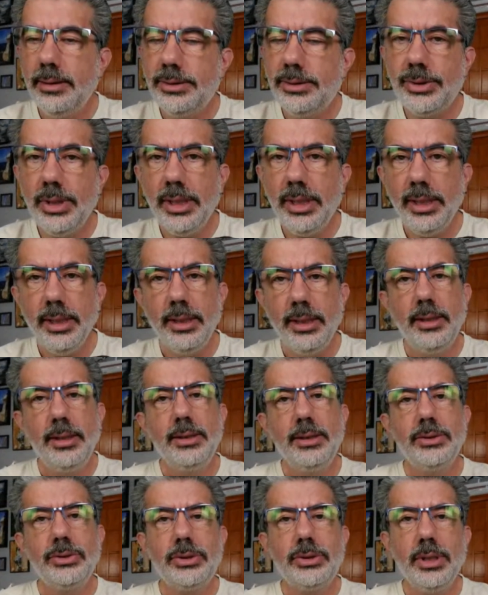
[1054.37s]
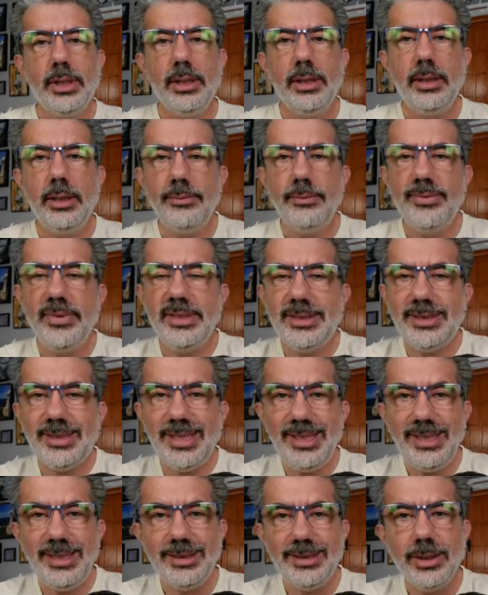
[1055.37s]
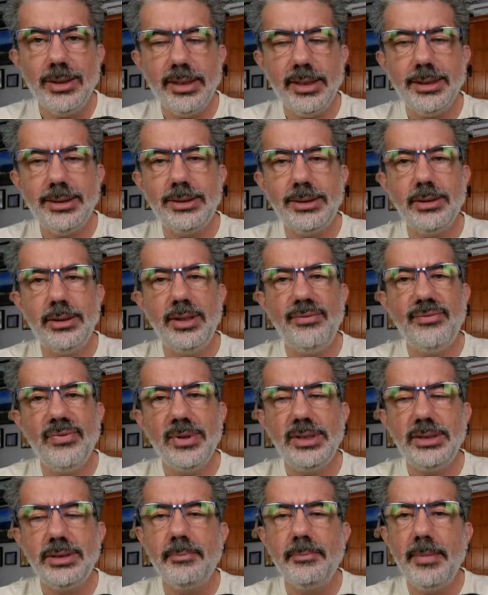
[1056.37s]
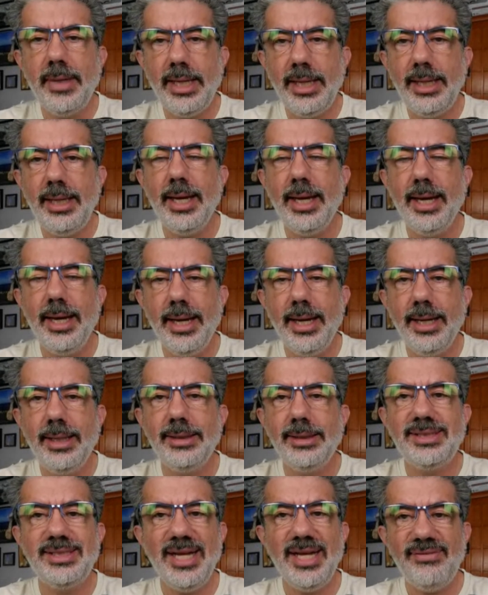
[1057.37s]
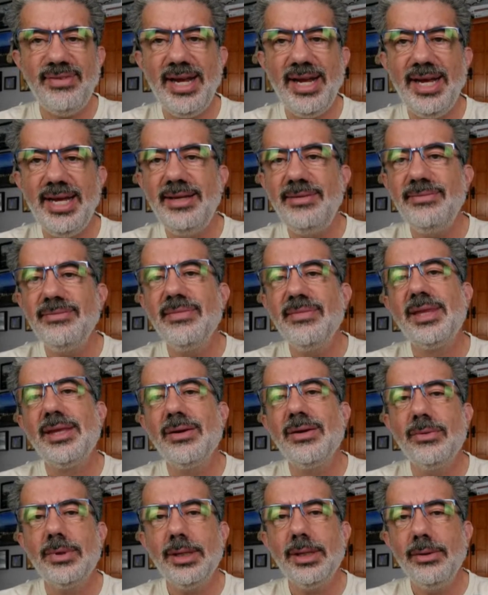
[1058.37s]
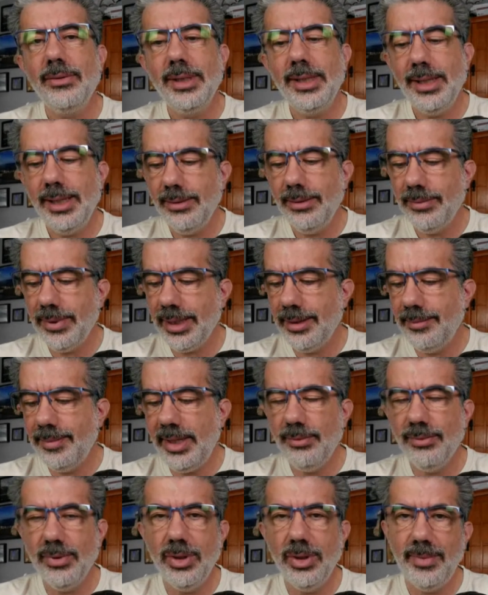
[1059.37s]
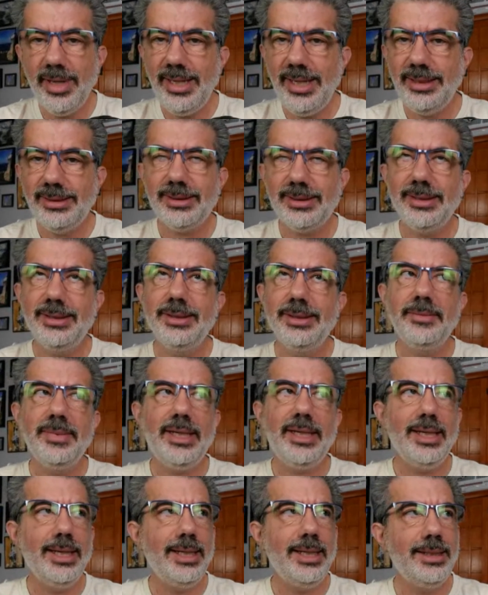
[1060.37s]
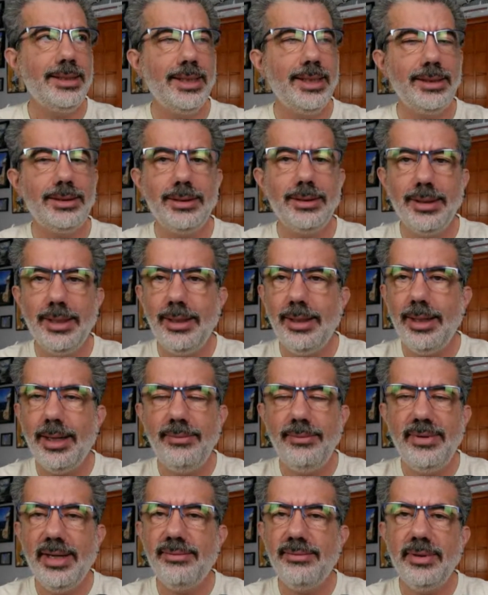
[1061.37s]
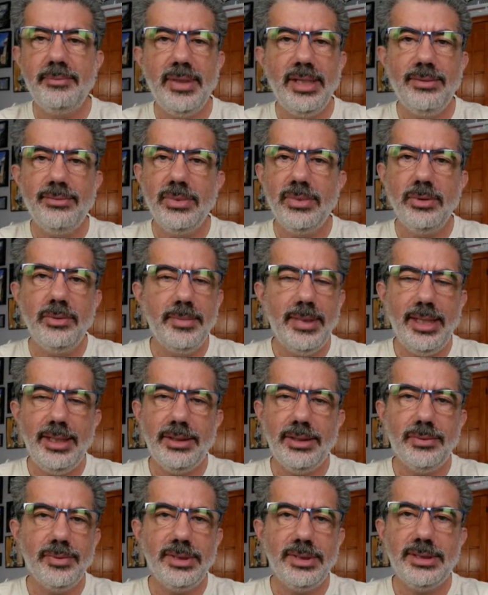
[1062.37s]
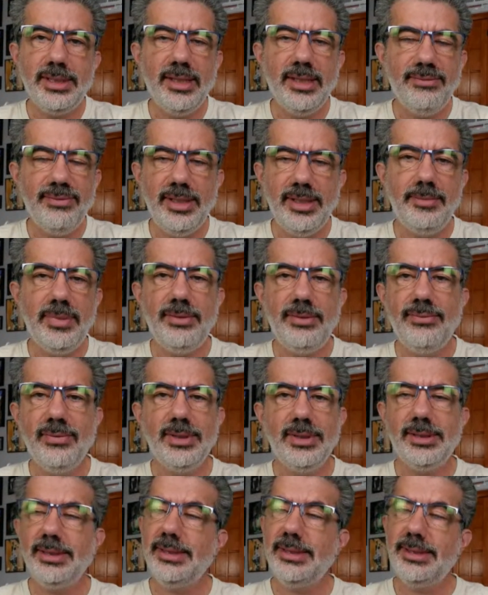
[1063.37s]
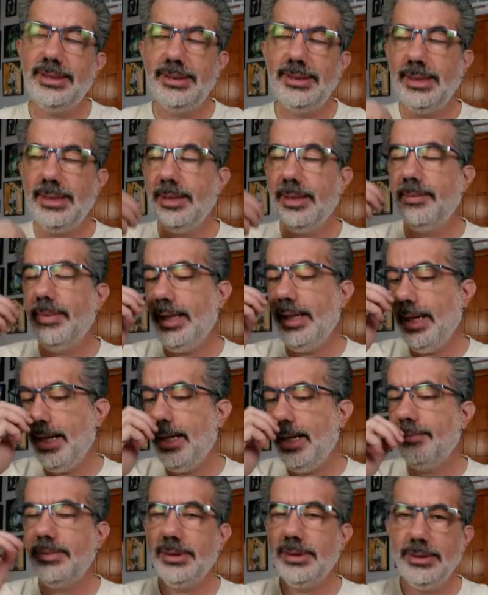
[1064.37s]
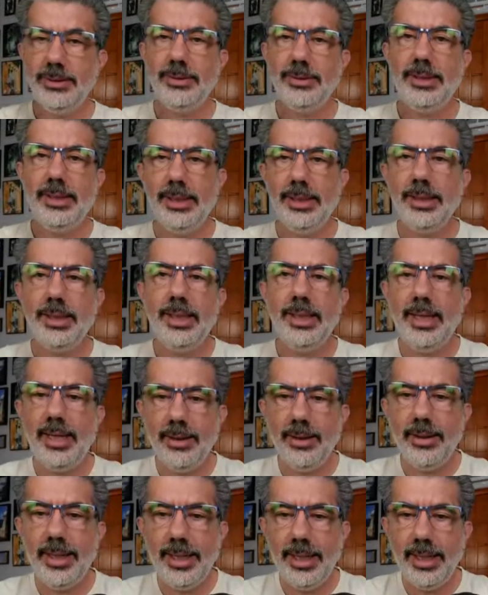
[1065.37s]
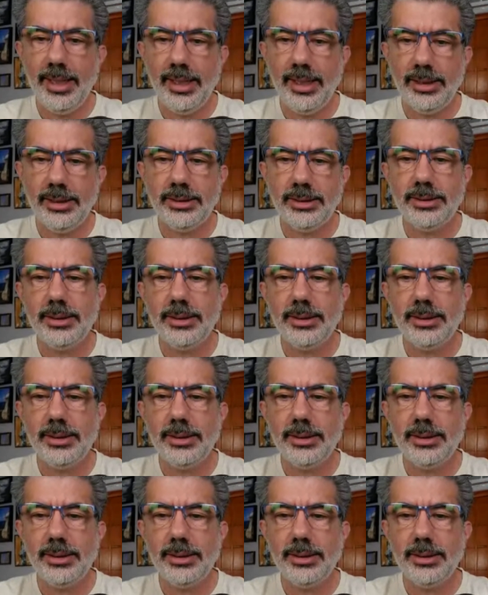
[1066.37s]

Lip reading: Star of the Seas, August 31st. Me and Stephanie, we're going on. We're going to be roomies. Oh my God. I've never been roommates with Stephanie before. So this is going to be absolutely hilarious.